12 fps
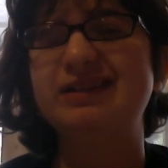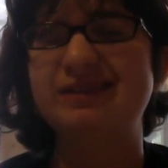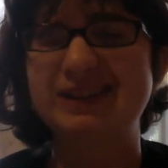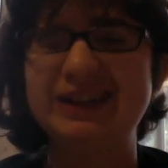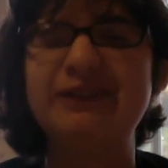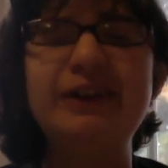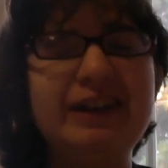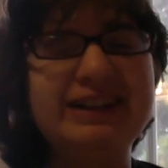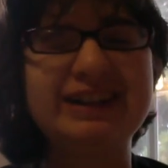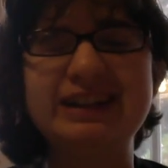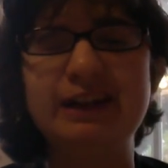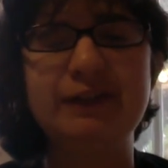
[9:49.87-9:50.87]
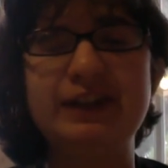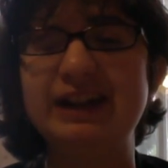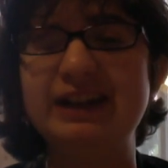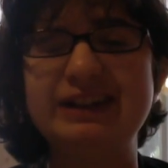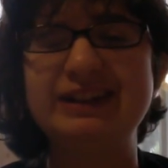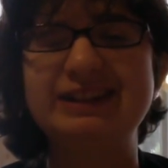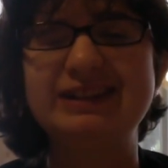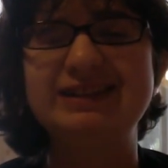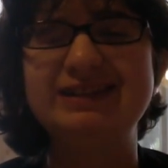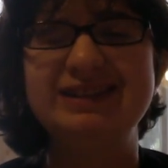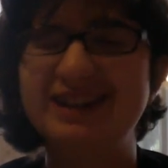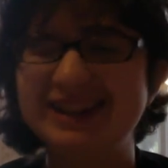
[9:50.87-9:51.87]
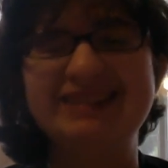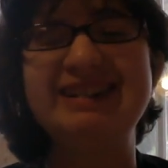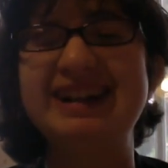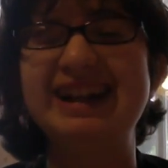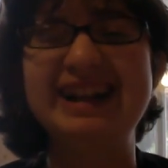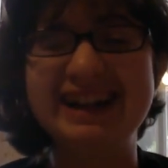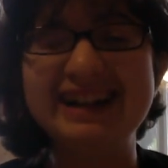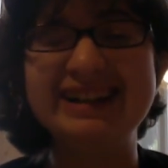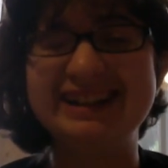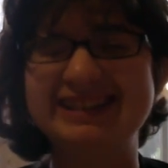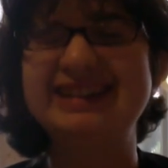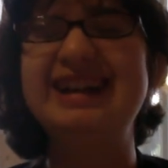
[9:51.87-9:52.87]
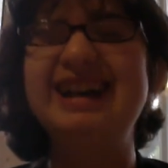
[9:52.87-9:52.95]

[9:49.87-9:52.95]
which is very significant. Trust me, it is.